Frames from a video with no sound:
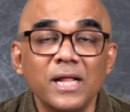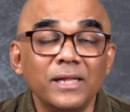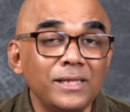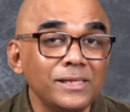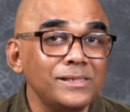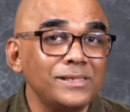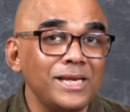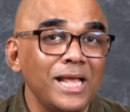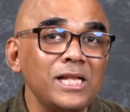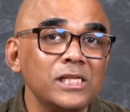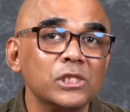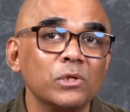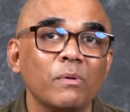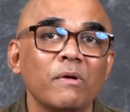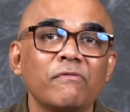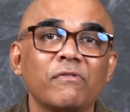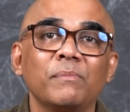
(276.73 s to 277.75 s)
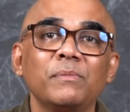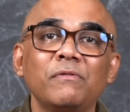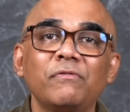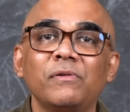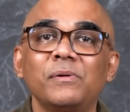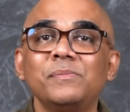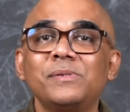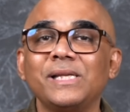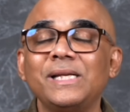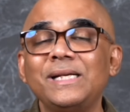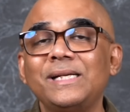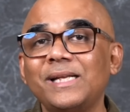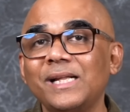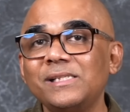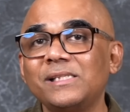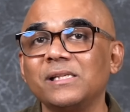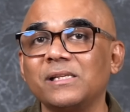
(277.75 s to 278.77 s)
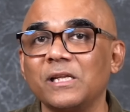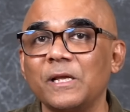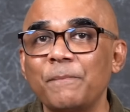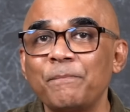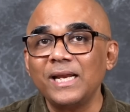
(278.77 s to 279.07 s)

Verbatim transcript: This takes away from the film's intensity.